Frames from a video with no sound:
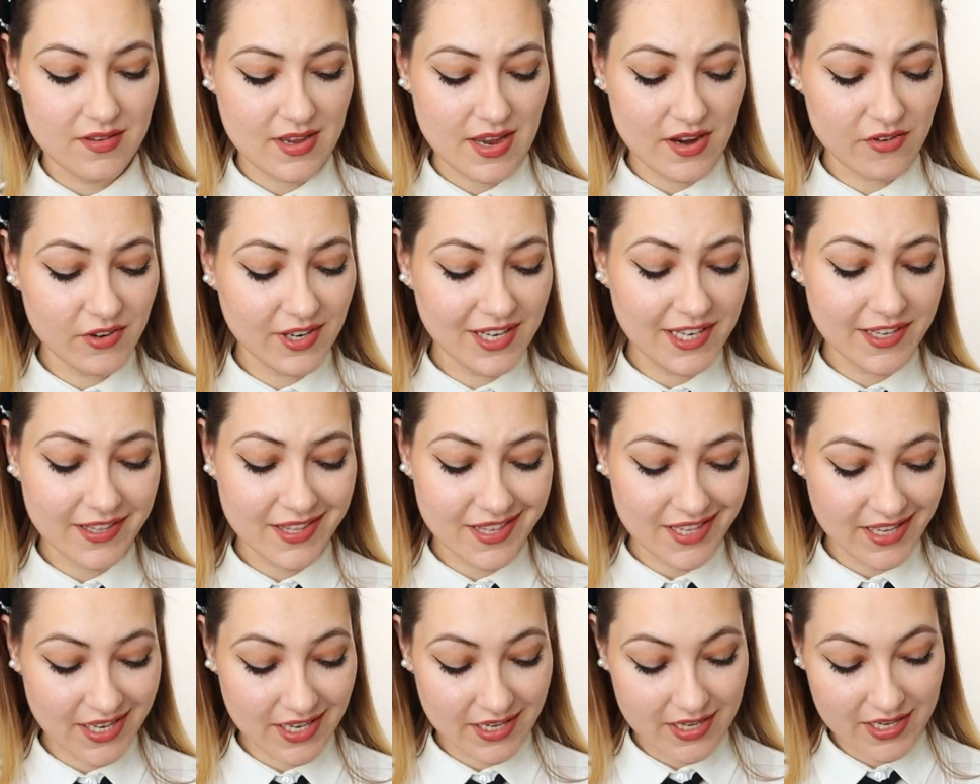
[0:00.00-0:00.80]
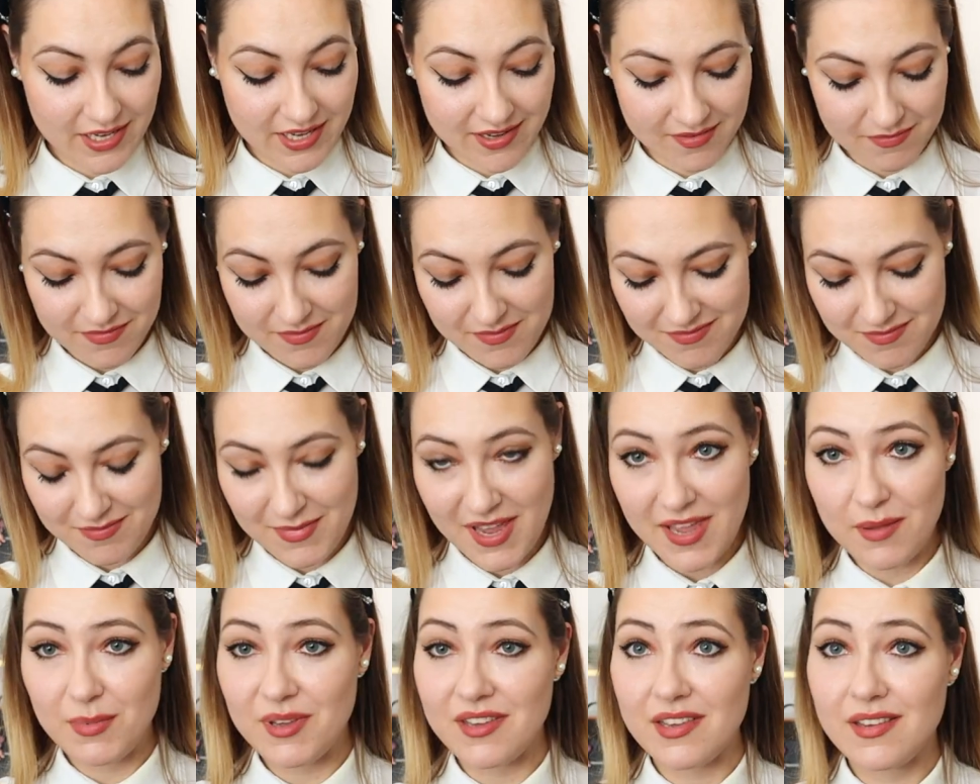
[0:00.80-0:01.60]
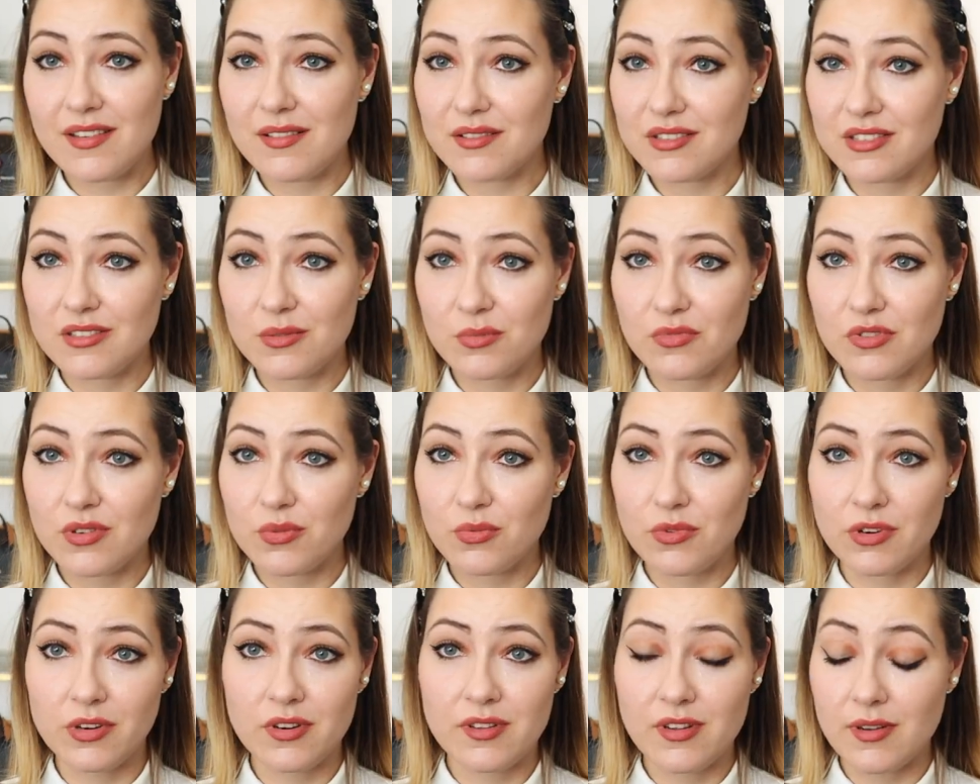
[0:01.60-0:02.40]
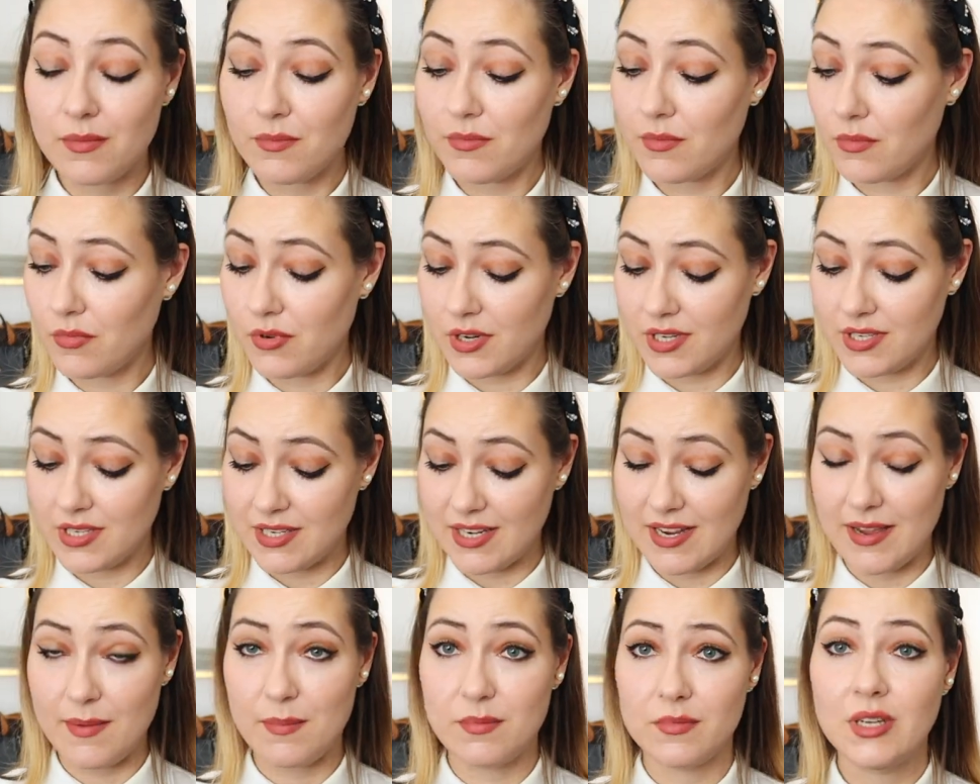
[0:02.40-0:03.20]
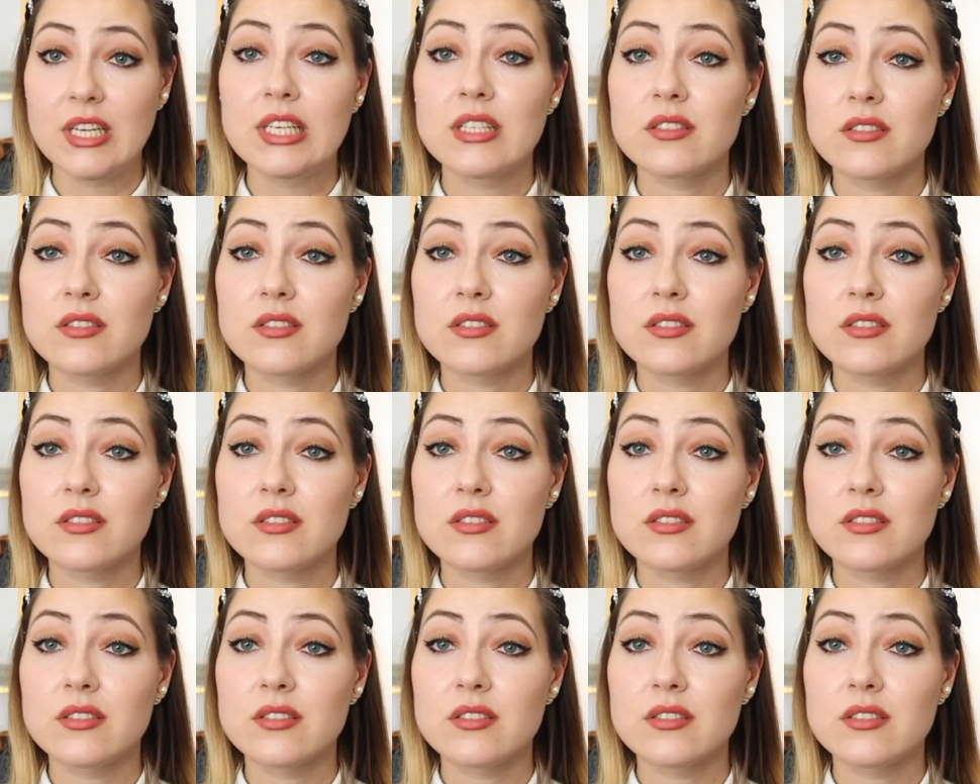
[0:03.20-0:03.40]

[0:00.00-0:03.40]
I really think maybe someone wore them one time.